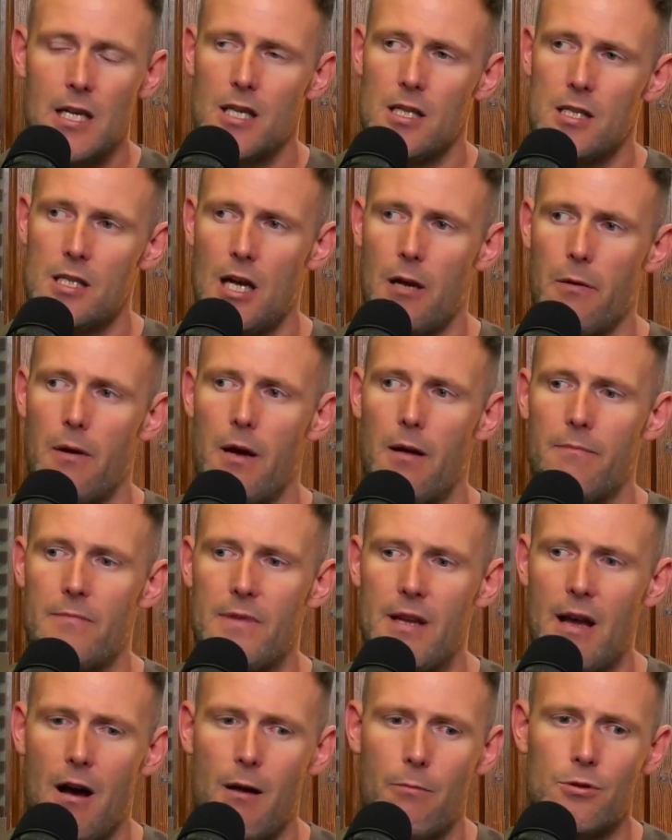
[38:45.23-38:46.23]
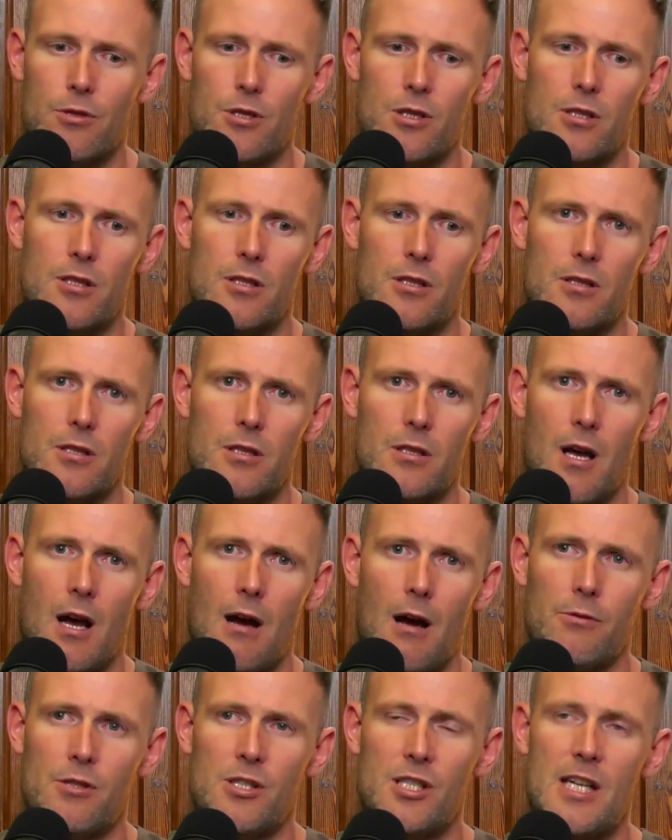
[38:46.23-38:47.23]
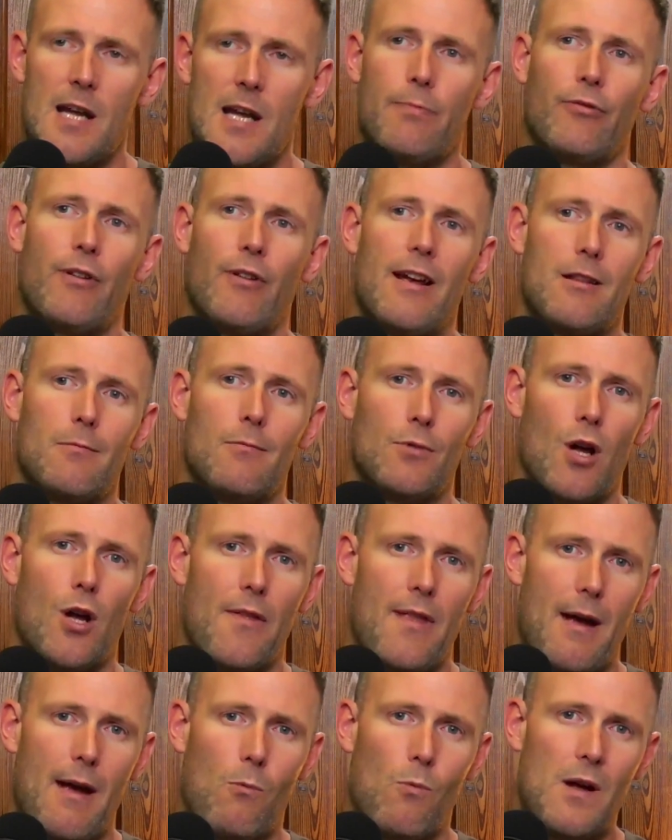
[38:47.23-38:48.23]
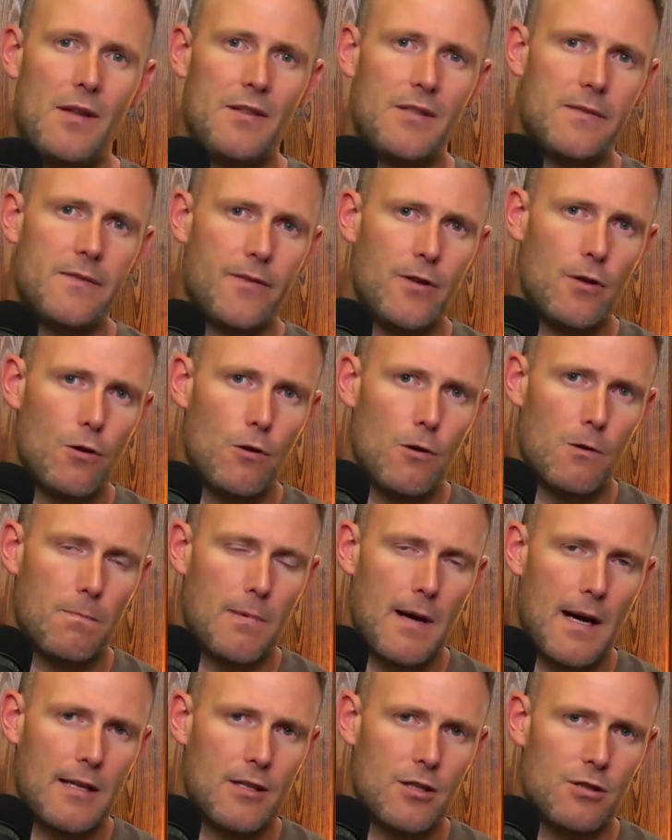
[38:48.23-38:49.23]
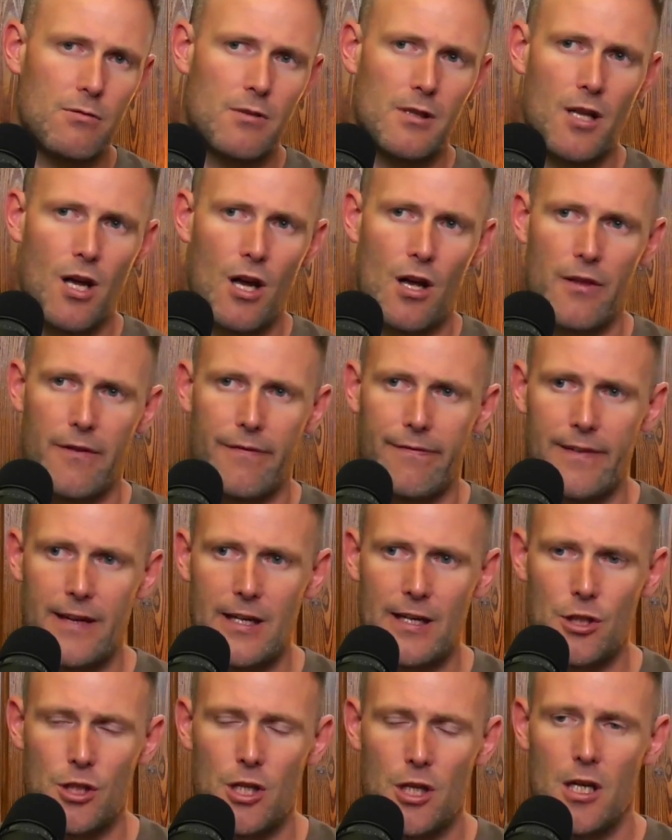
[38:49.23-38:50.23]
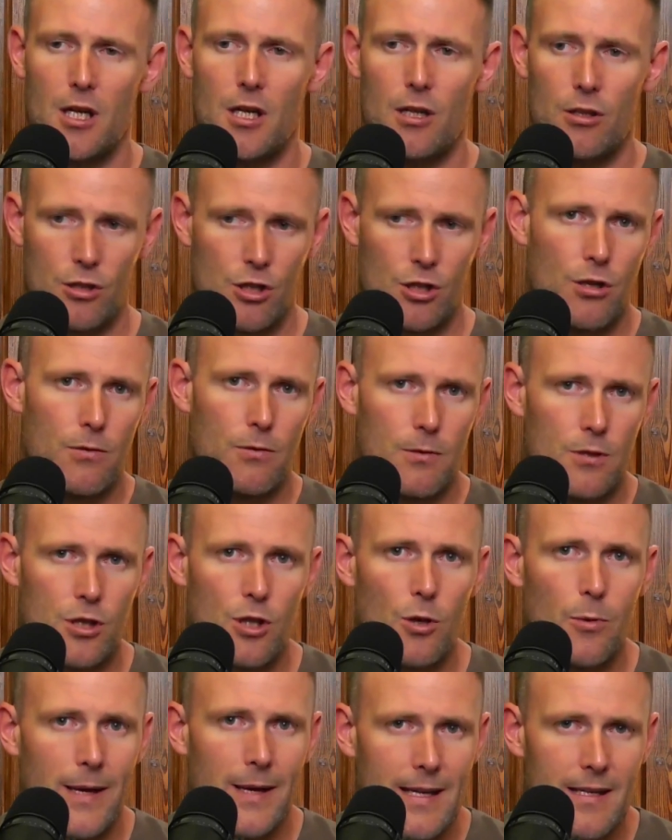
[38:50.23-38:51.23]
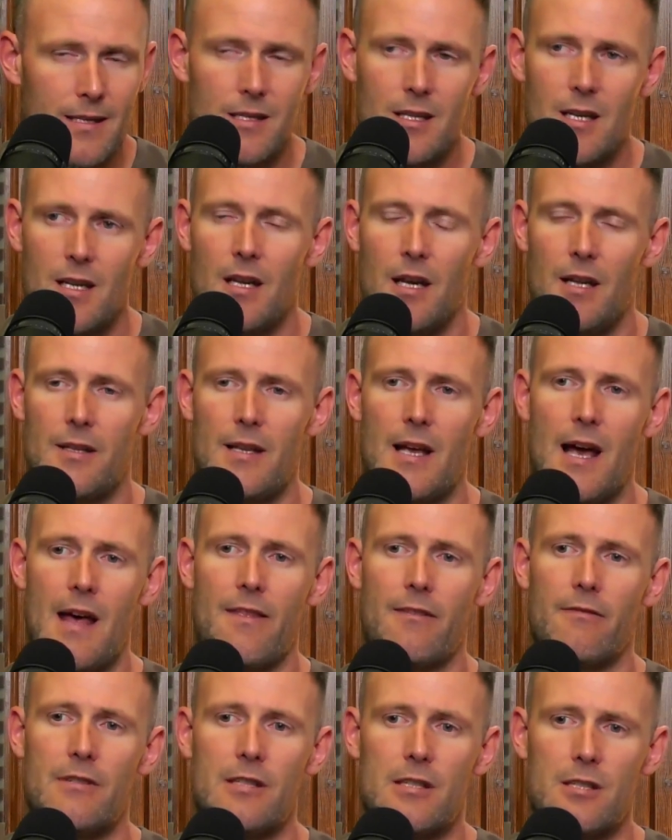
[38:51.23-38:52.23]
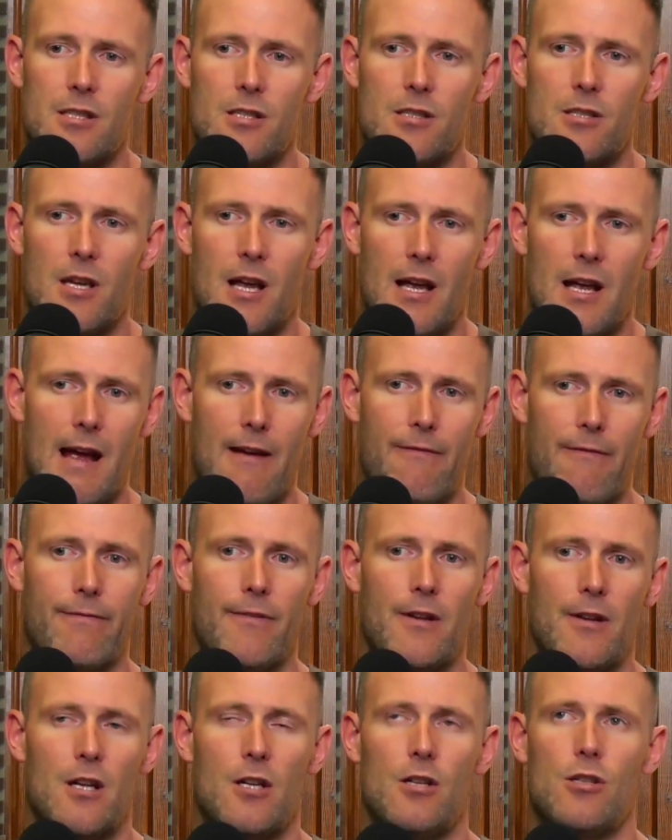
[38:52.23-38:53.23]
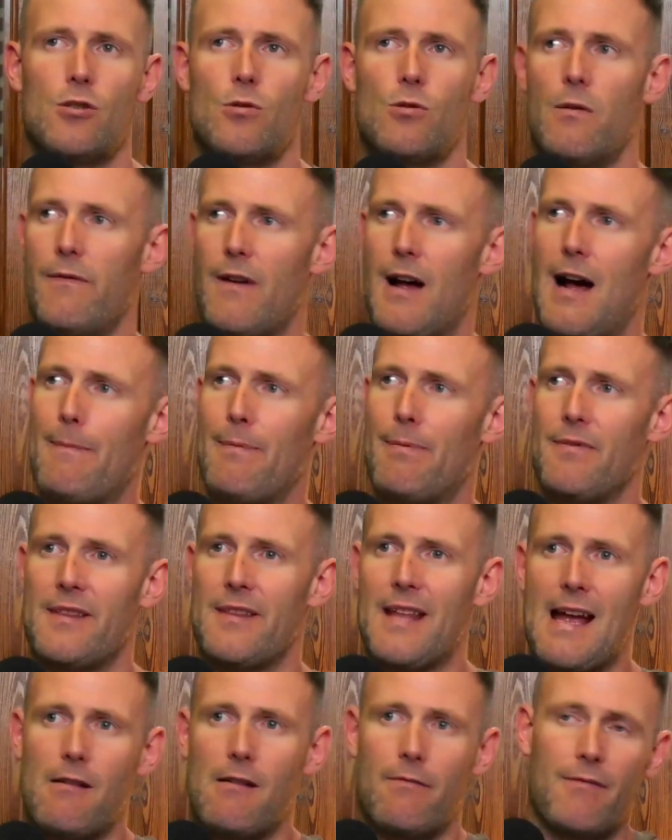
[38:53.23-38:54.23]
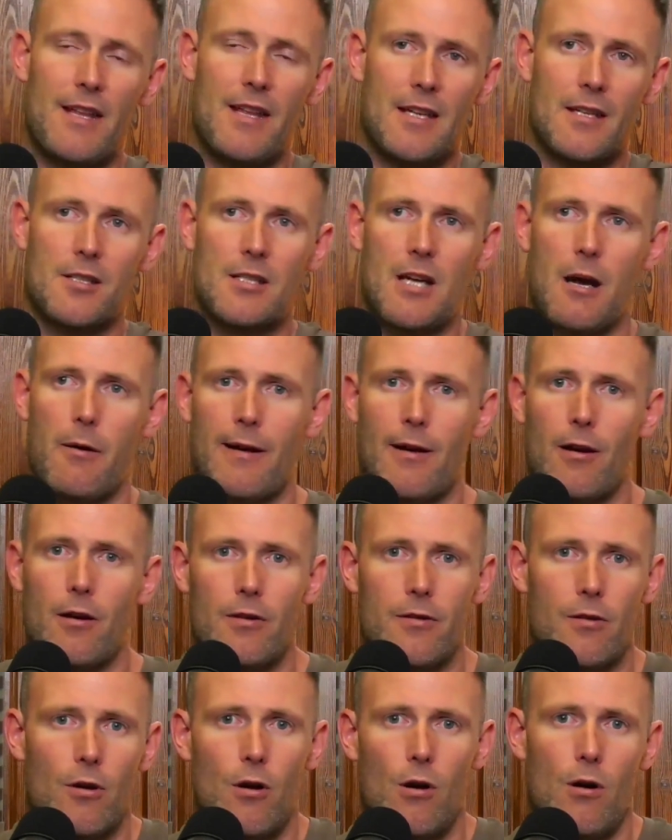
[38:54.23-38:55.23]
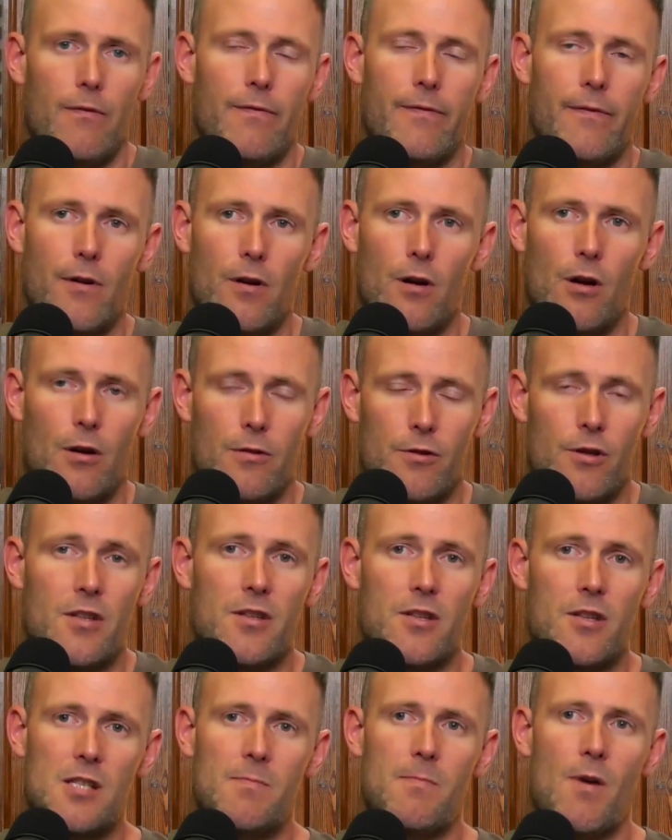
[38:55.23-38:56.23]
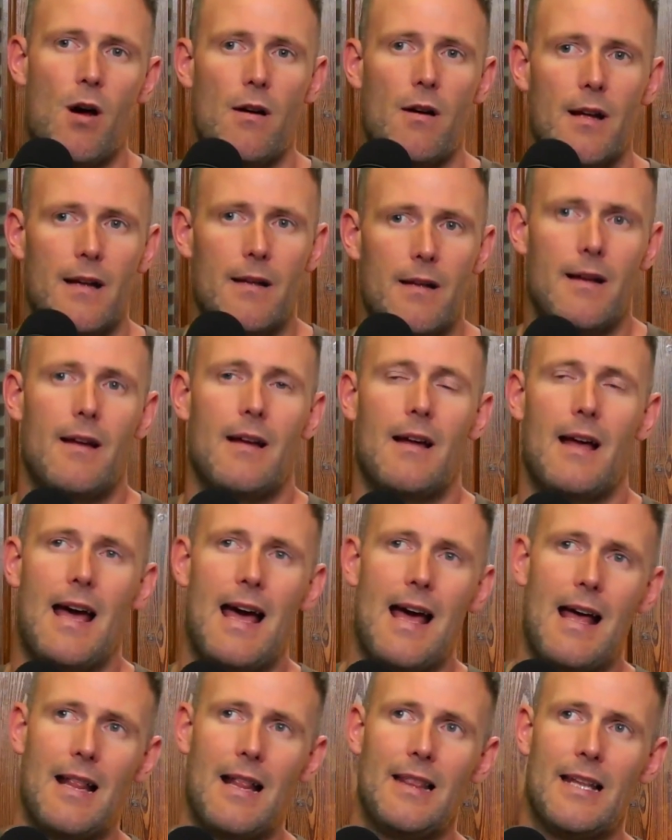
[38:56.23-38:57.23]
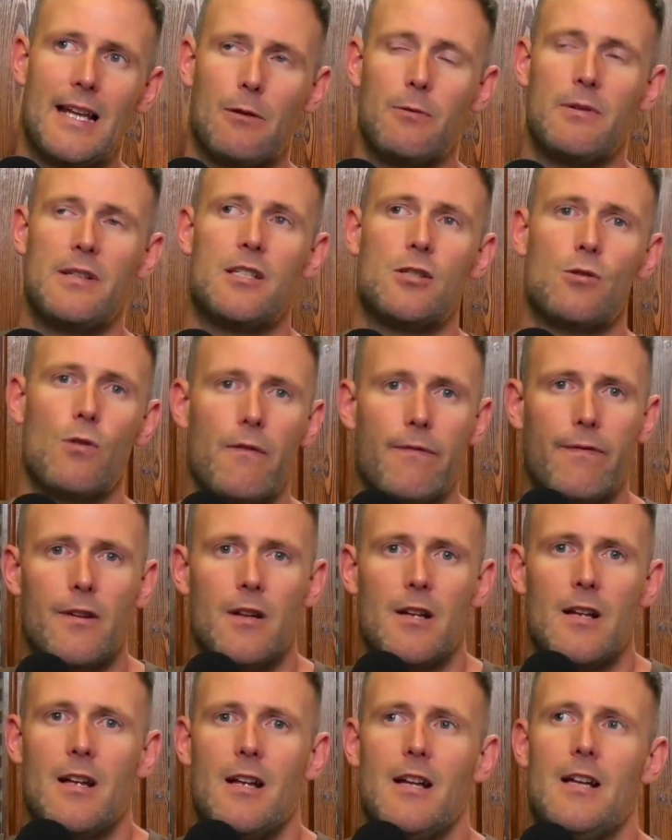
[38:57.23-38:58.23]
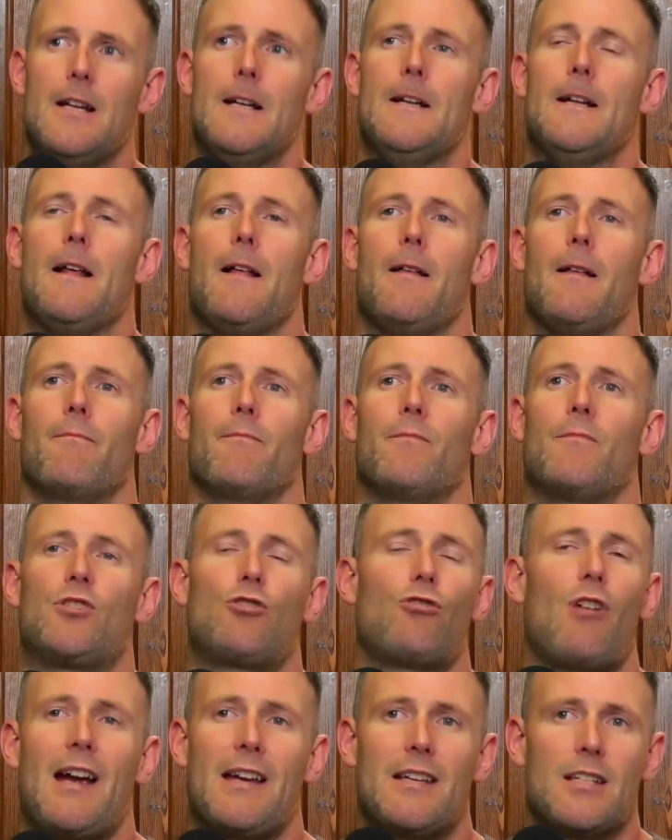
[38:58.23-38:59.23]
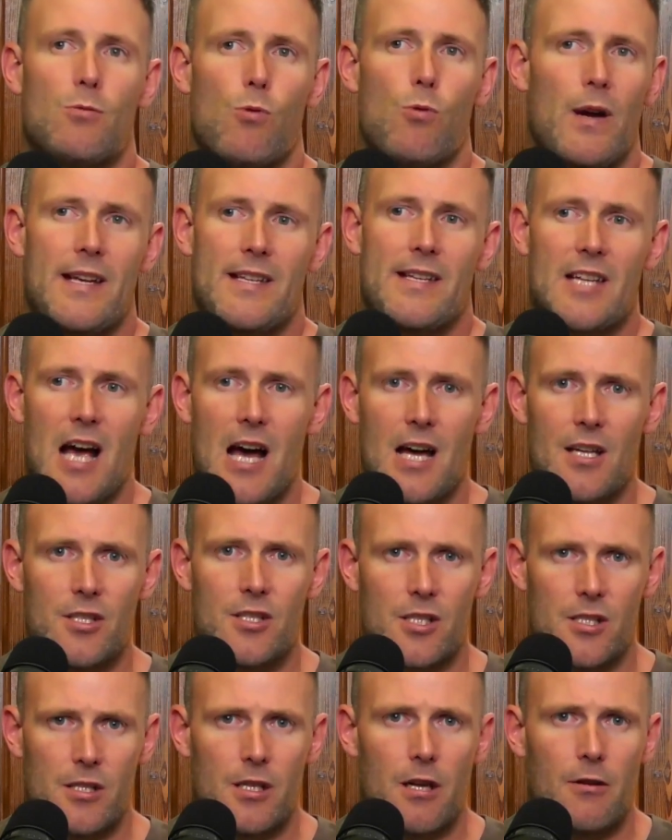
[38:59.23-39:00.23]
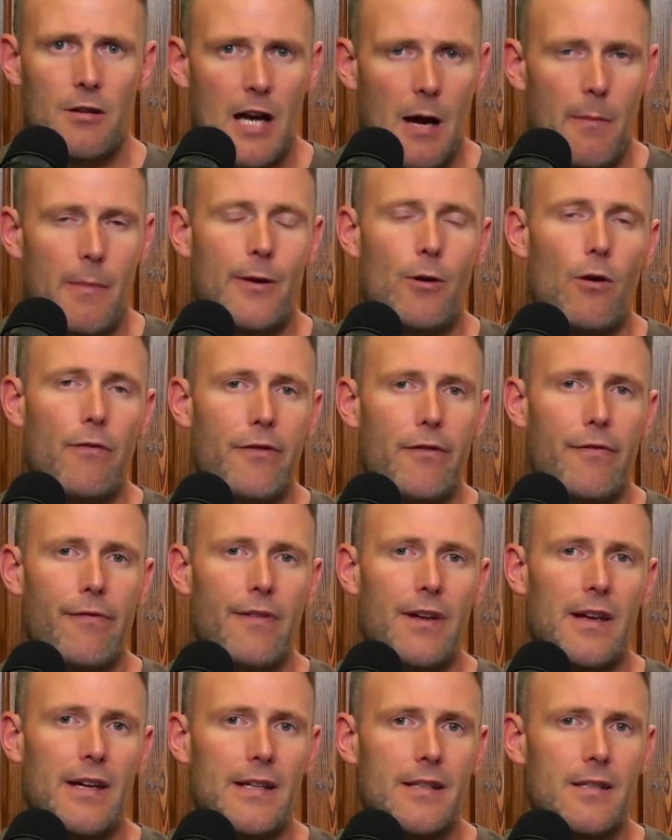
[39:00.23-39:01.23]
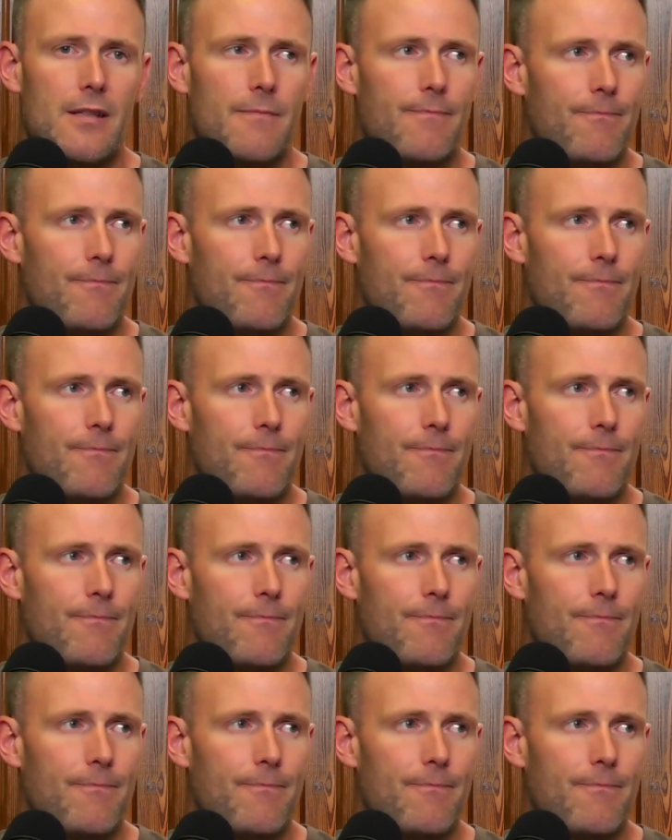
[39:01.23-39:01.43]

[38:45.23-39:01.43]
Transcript: So I would separate them like that. One's for your hook bait to alert the fish to it, and the other is to have sort of up and down things going on off, like the smart liquid sort of traits, what it does, coming off your feed.